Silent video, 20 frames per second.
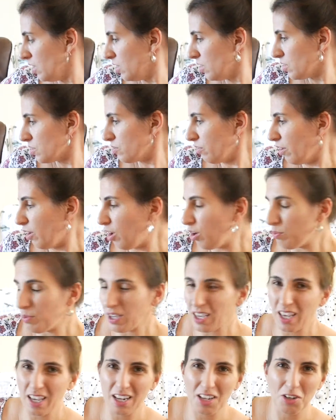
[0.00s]
So I hope
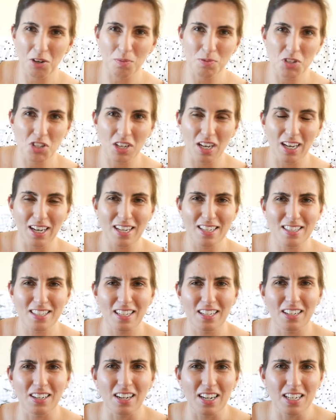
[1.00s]
that kind of helped you guys
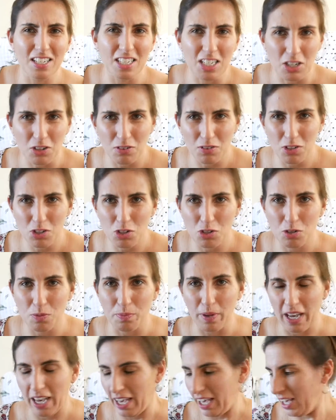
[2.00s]
get an idea of the 2
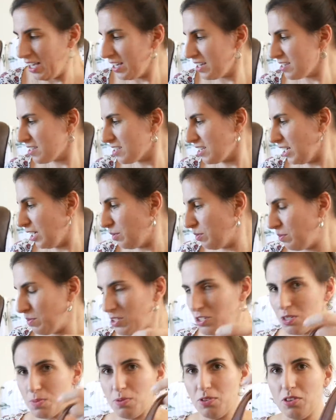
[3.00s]
bags. Let me
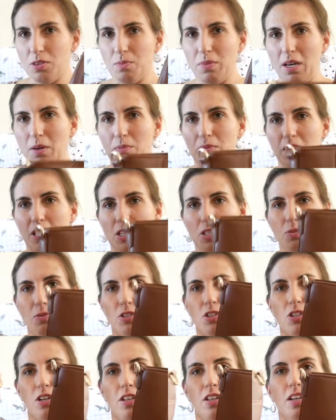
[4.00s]
just put them up next to
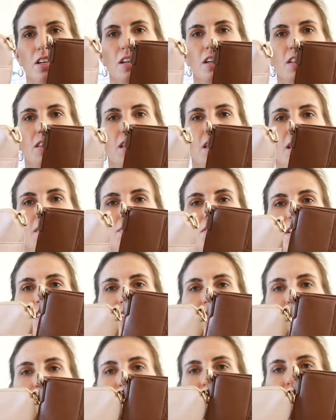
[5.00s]
each other. I think I've done
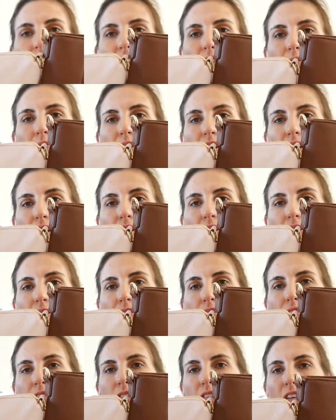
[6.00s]
this in my other video.
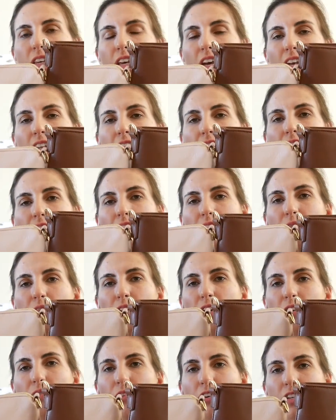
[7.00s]
So you can kind of see they're
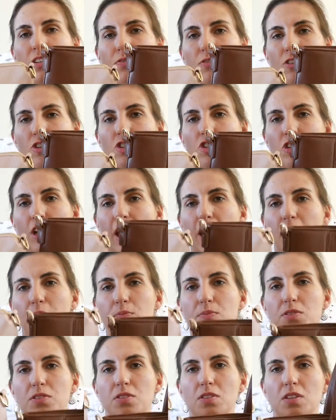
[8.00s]
very, very different
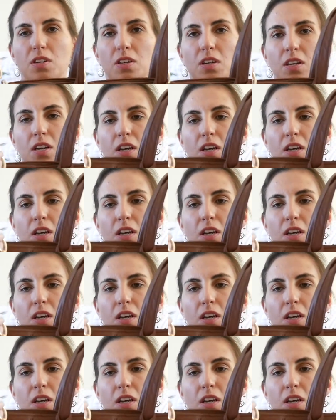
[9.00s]
shapes.